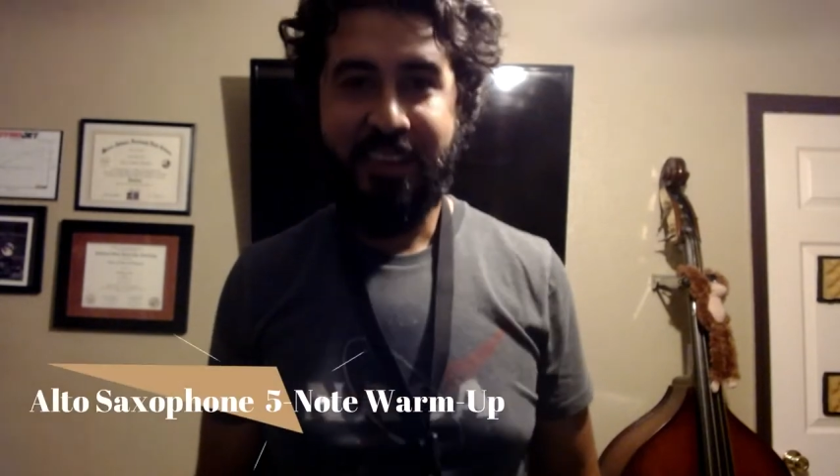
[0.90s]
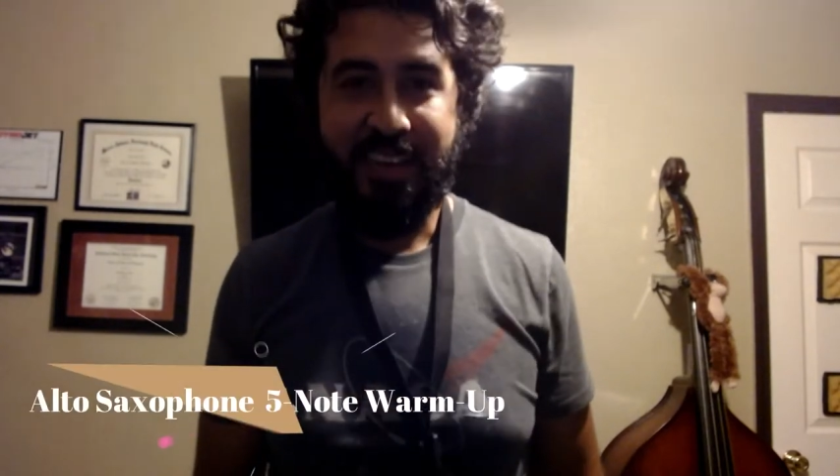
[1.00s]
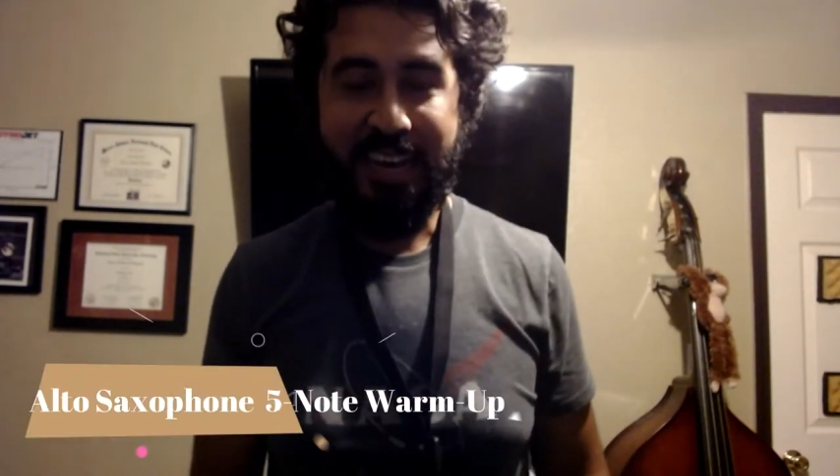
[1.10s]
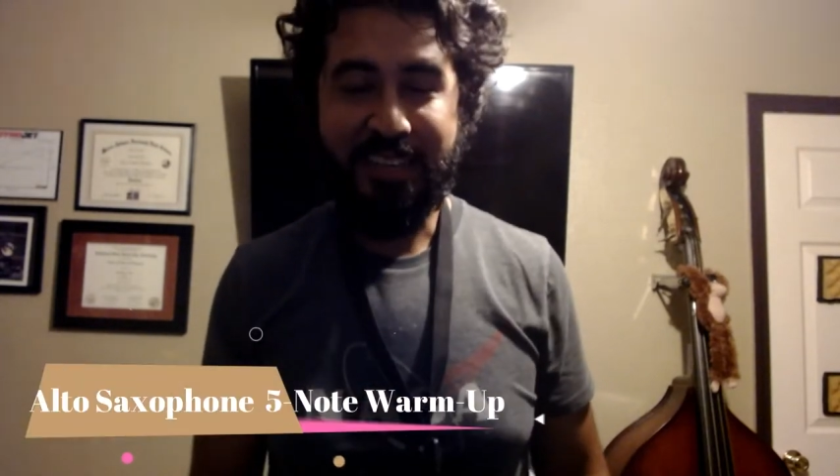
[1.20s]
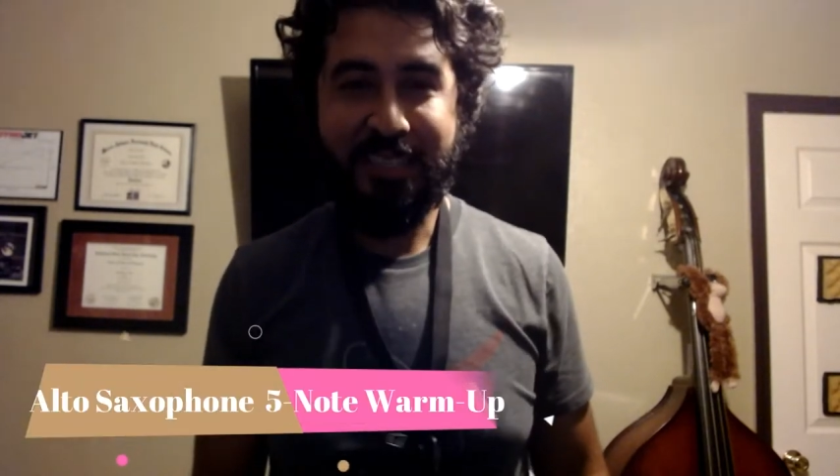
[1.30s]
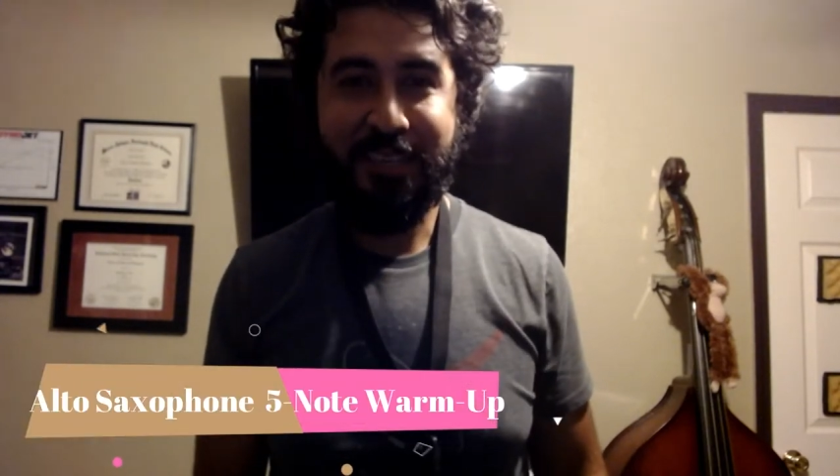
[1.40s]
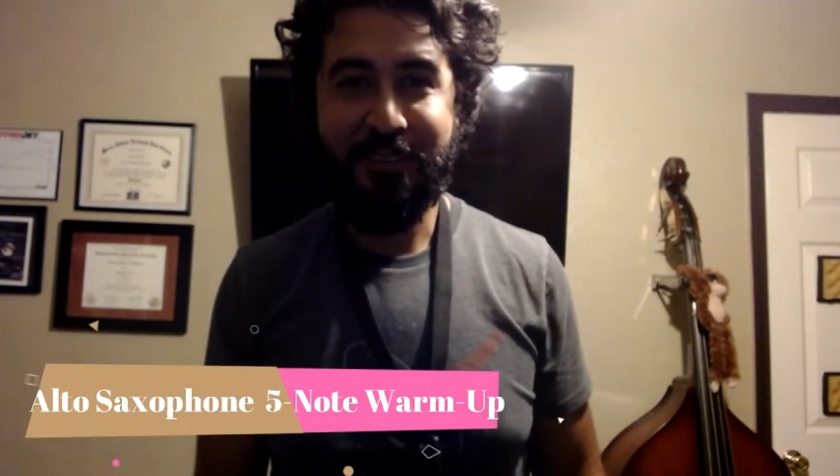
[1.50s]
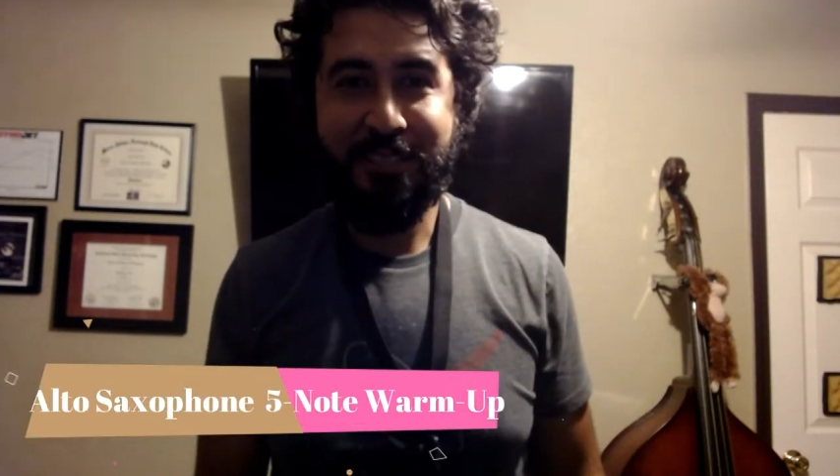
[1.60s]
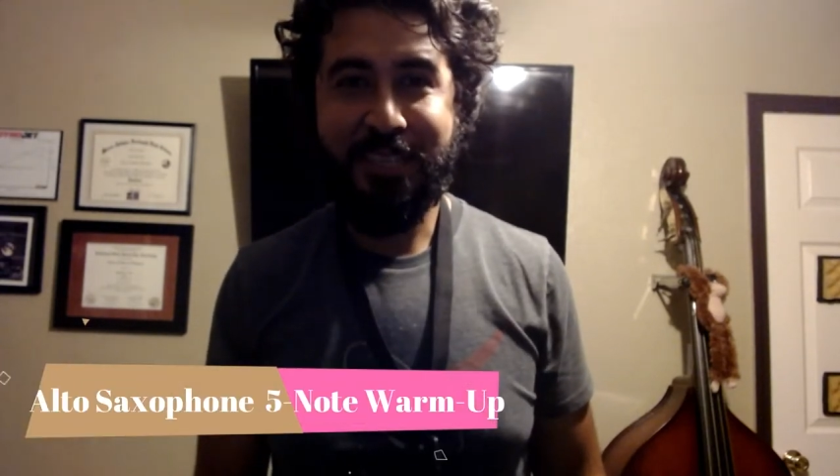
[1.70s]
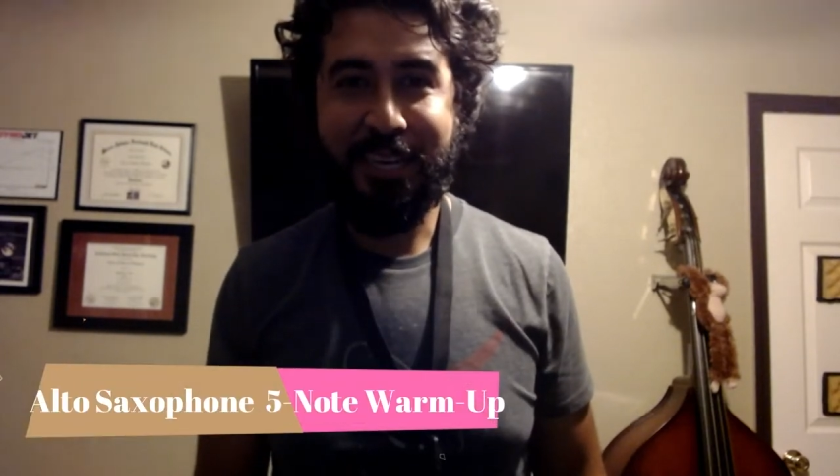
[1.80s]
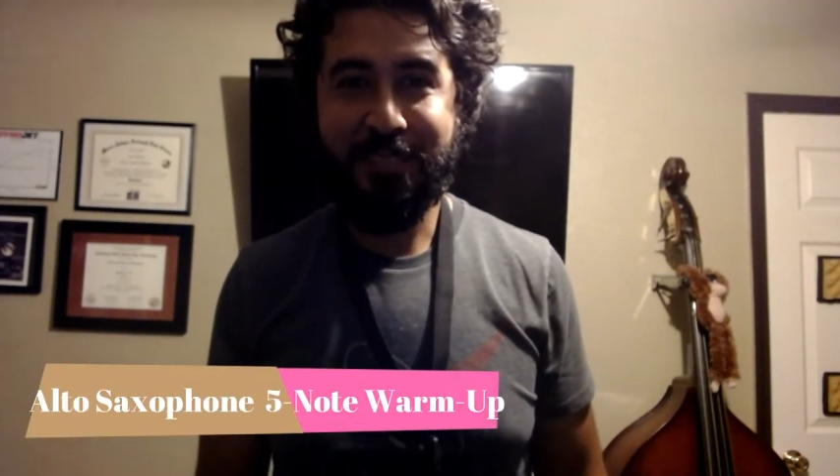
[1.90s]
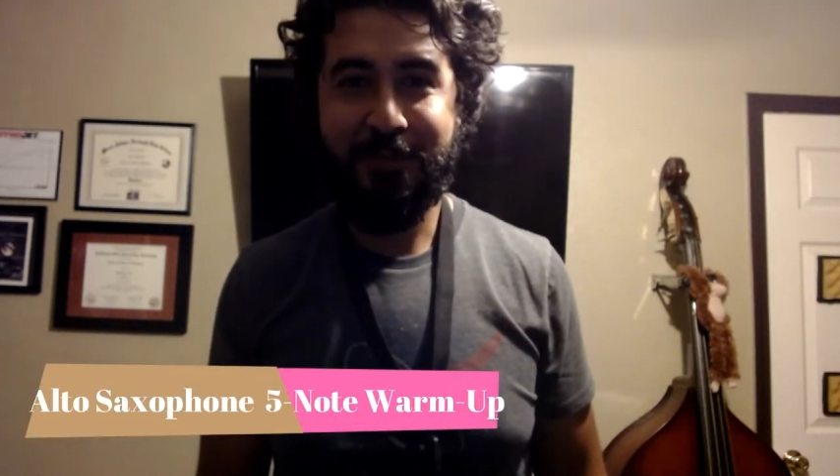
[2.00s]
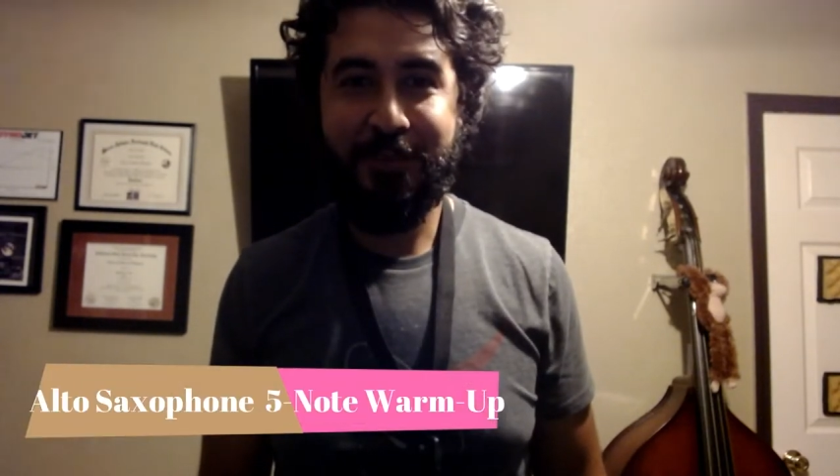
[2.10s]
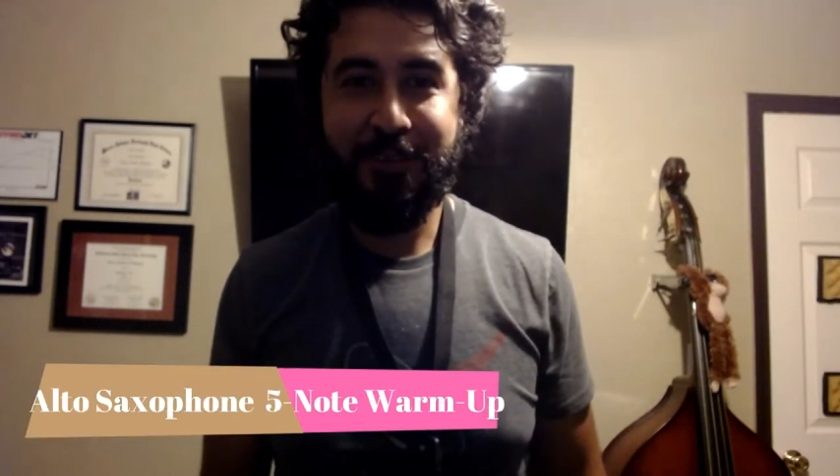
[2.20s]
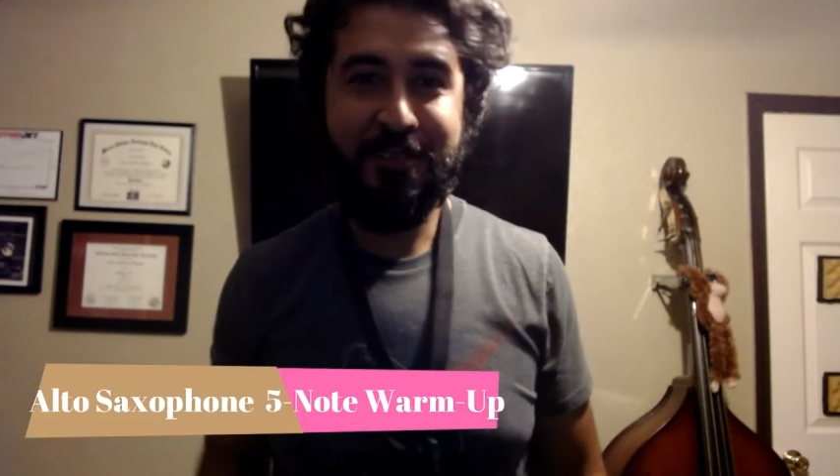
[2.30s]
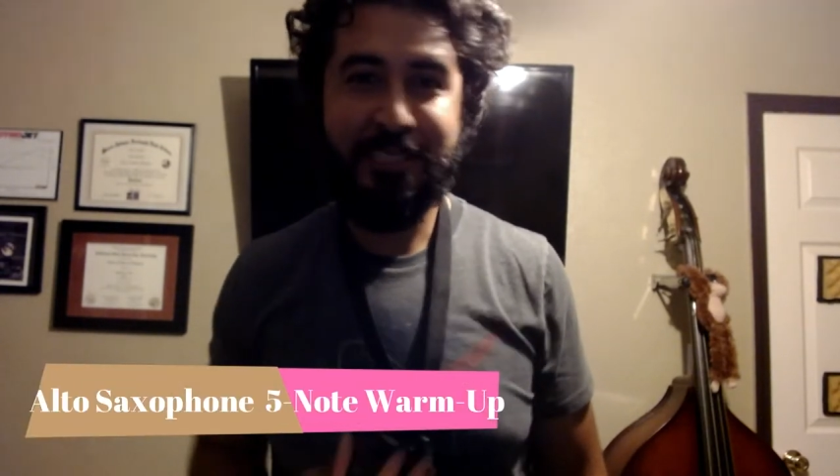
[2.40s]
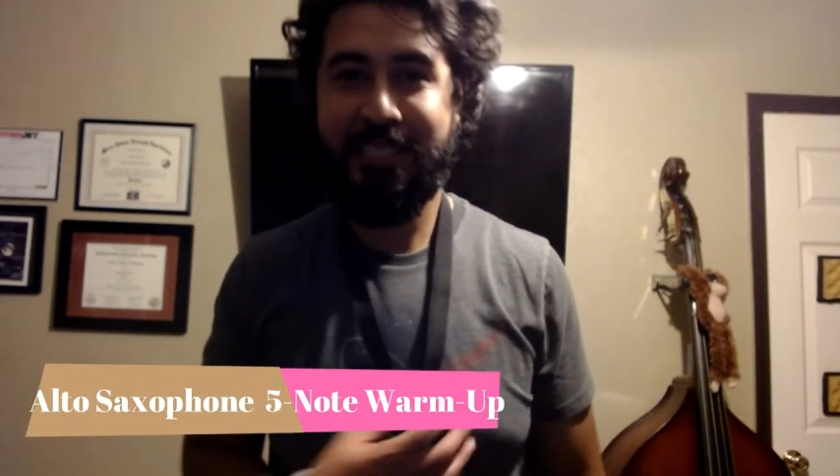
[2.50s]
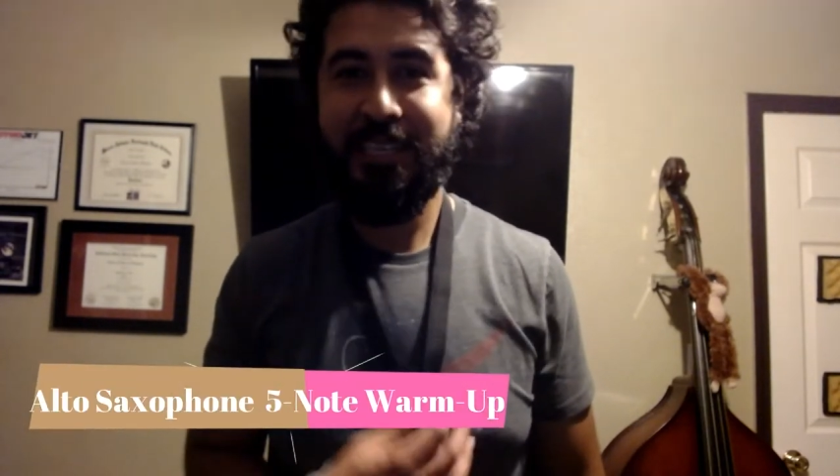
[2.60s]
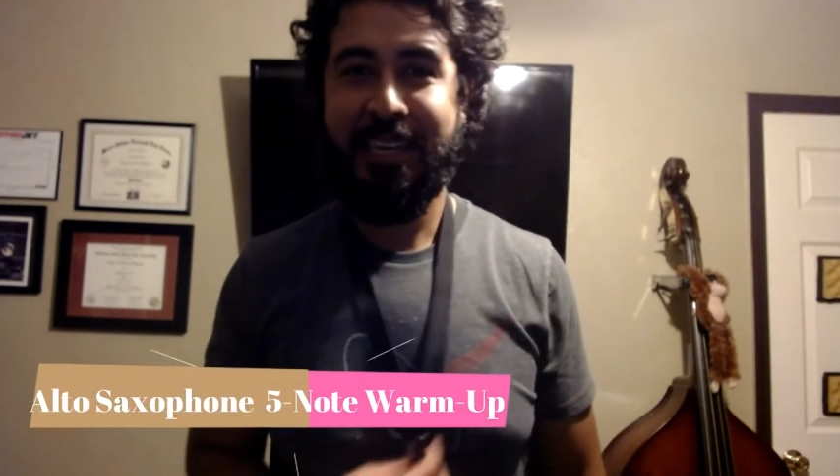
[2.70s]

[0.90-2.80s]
How's it going, saxophones?